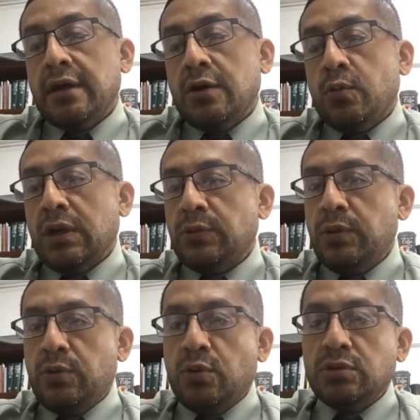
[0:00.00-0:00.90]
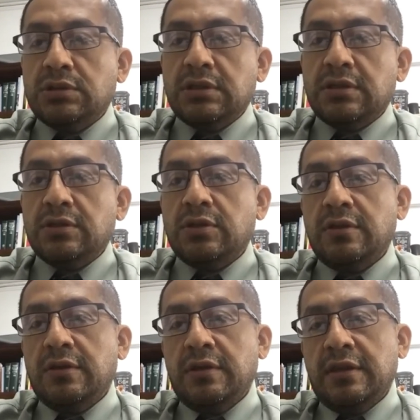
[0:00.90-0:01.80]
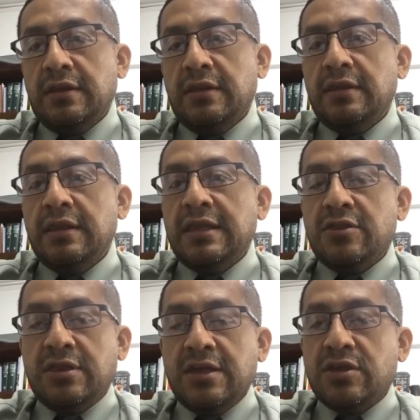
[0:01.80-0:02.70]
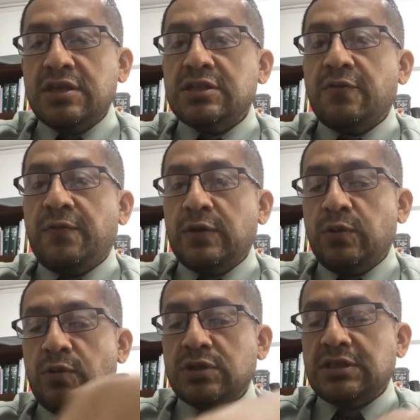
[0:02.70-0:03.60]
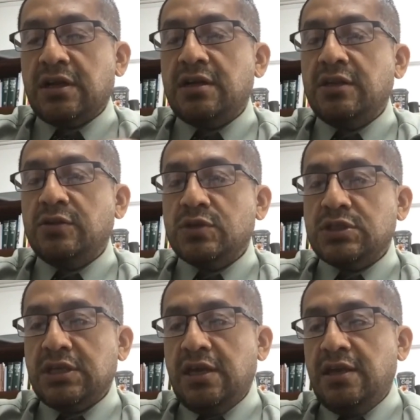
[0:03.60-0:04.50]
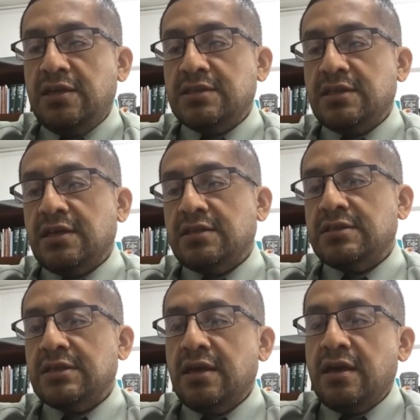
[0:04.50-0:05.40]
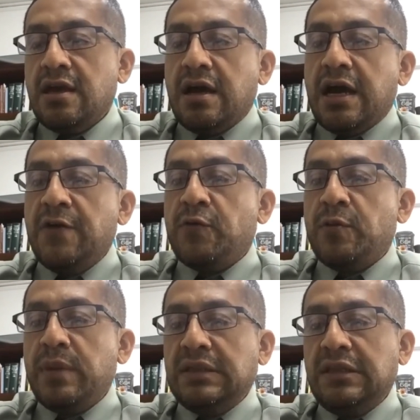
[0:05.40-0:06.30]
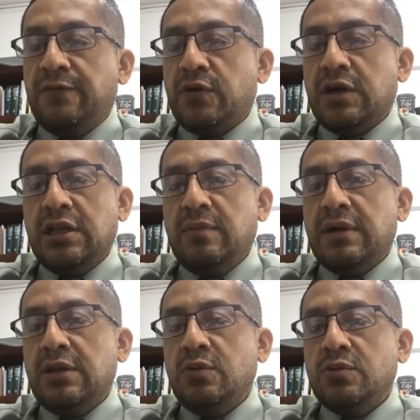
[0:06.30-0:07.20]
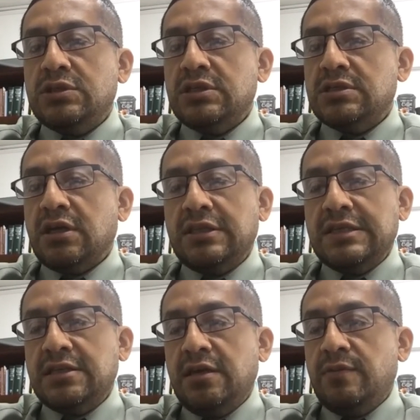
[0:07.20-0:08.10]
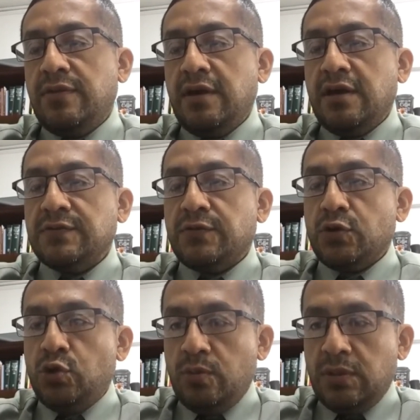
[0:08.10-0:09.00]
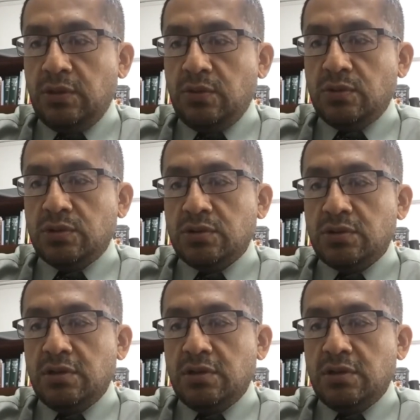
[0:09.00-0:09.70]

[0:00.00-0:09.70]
what we wrote. The, the gist of what we were starting to say is that ivermectin for animal use is not the same thing as for human use.